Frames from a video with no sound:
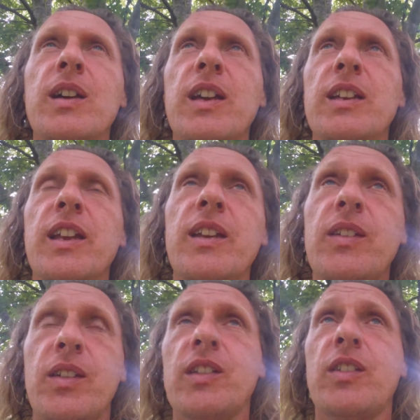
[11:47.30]
In any
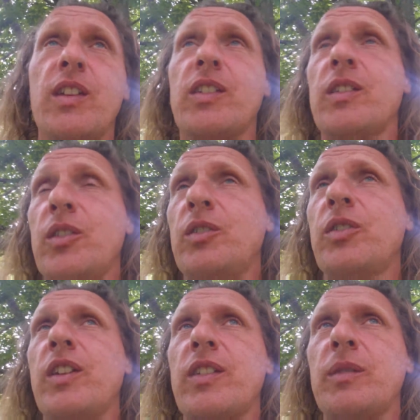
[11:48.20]
sense,
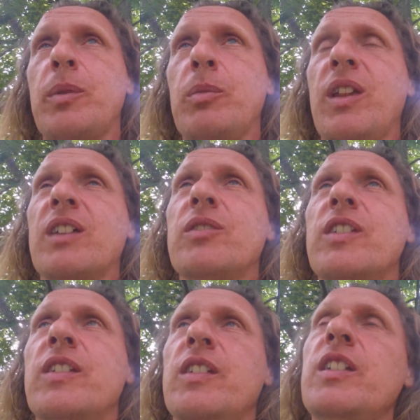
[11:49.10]
sense that people have
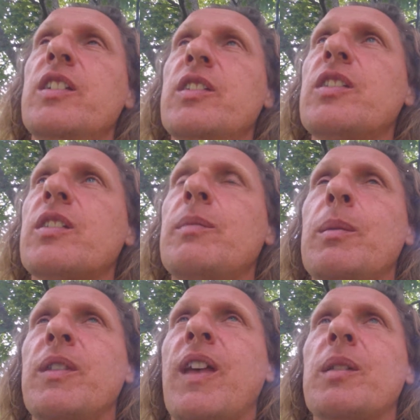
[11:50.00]
disease,
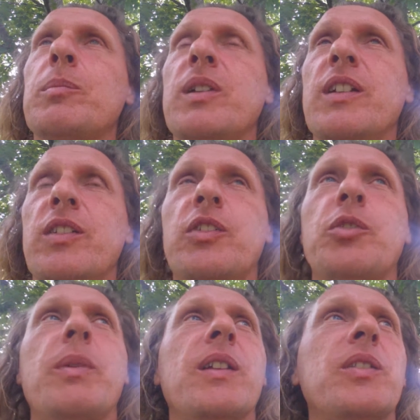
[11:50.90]
maybe that places
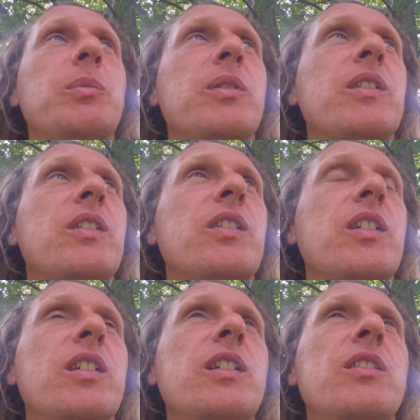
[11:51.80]
demands upon a
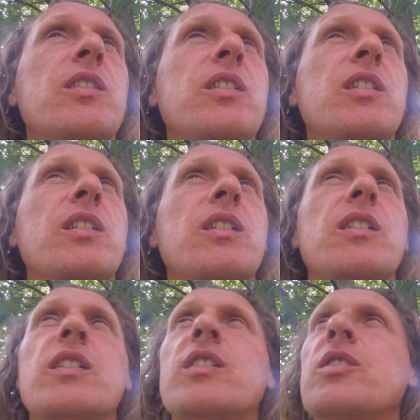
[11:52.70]
society.
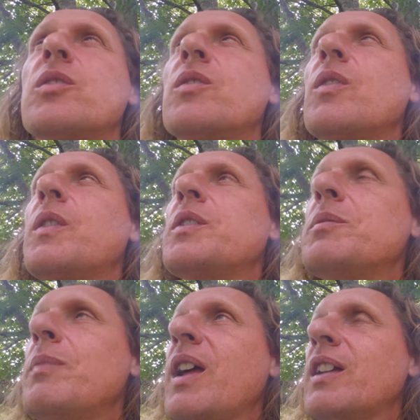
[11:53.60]
The
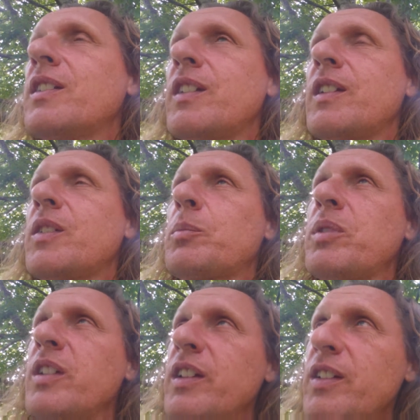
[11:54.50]
demands that it's
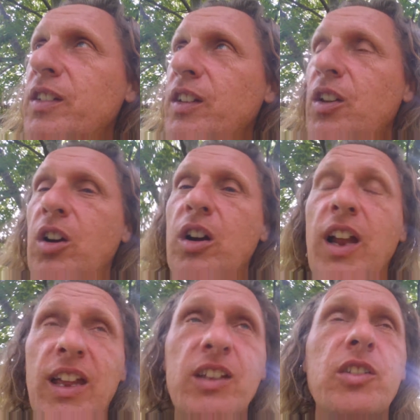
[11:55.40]
placing are
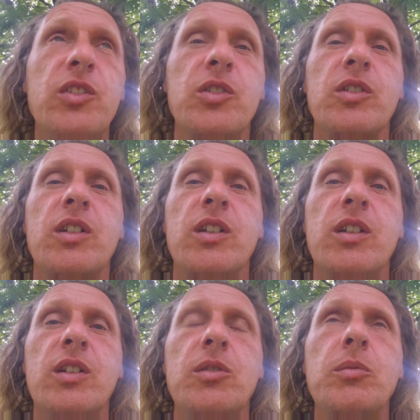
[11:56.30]
answered
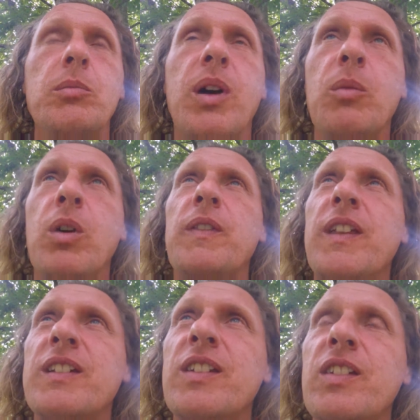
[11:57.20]
by what
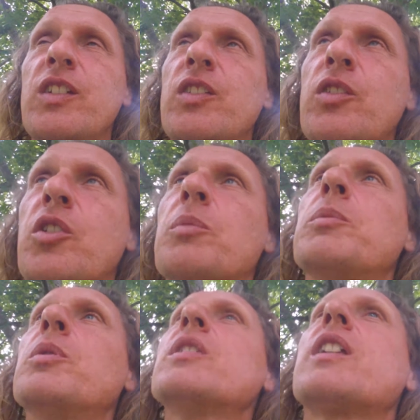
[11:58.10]
that disease is
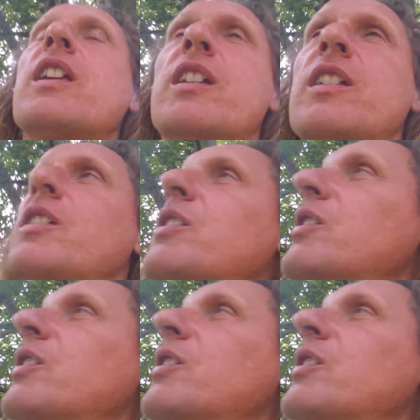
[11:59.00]
communicating